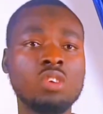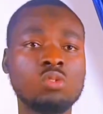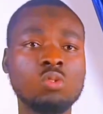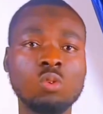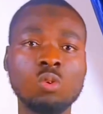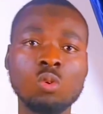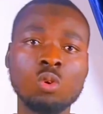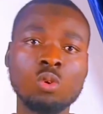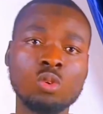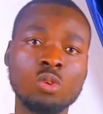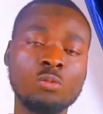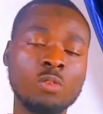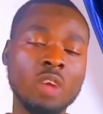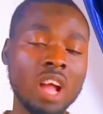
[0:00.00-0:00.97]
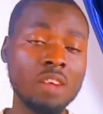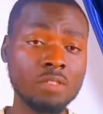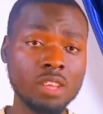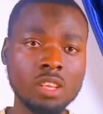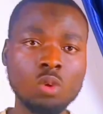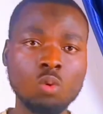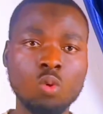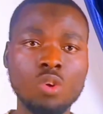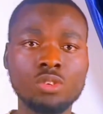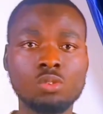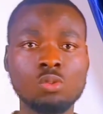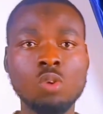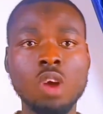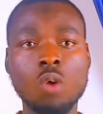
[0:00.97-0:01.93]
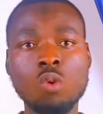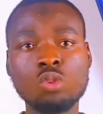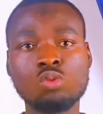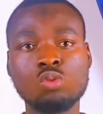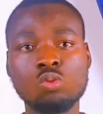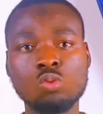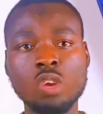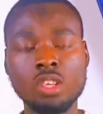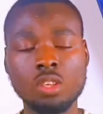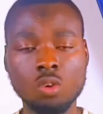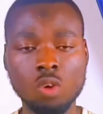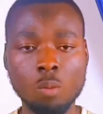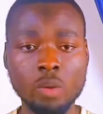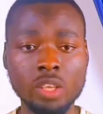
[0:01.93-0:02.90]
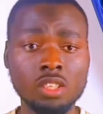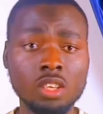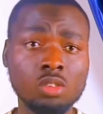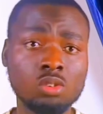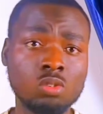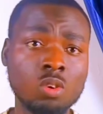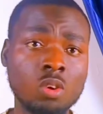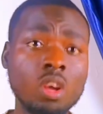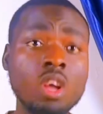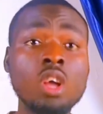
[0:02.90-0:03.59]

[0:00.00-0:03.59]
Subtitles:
So if you have any question, I want to know in the comment section